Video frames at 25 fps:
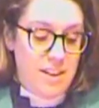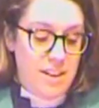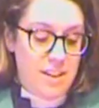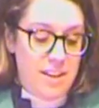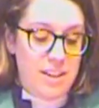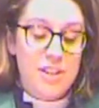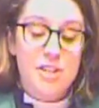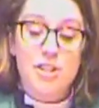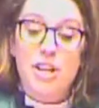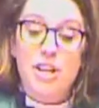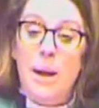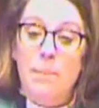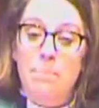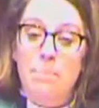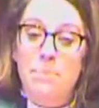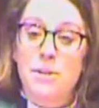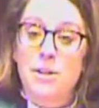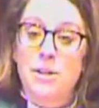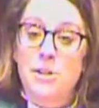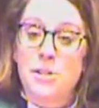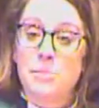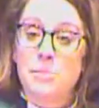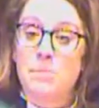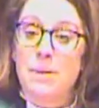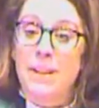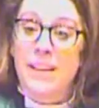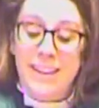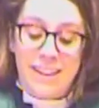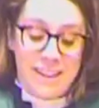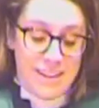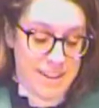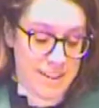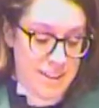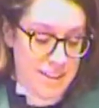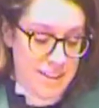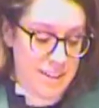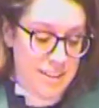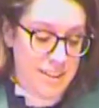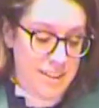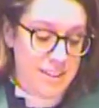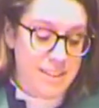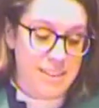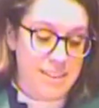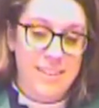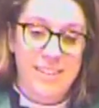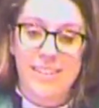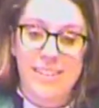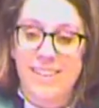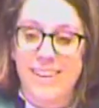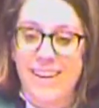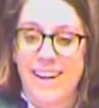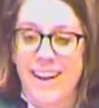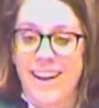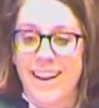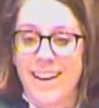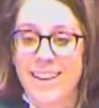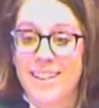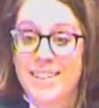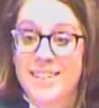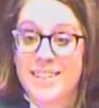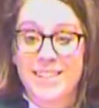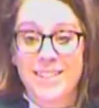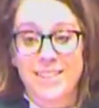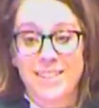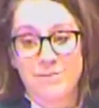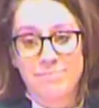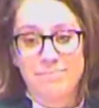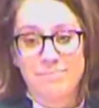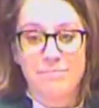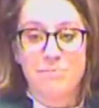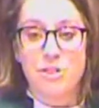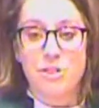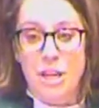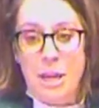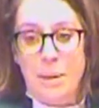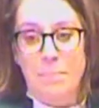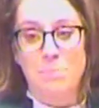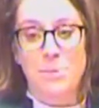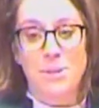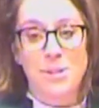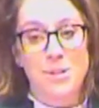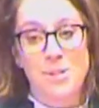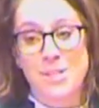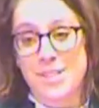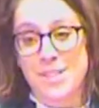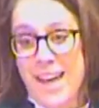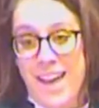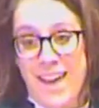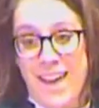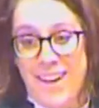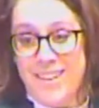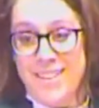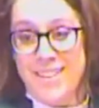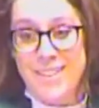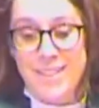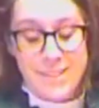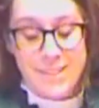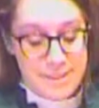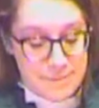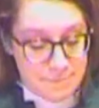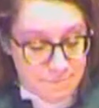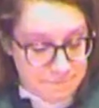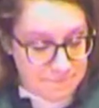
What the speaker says: Chapters begin and chapters end.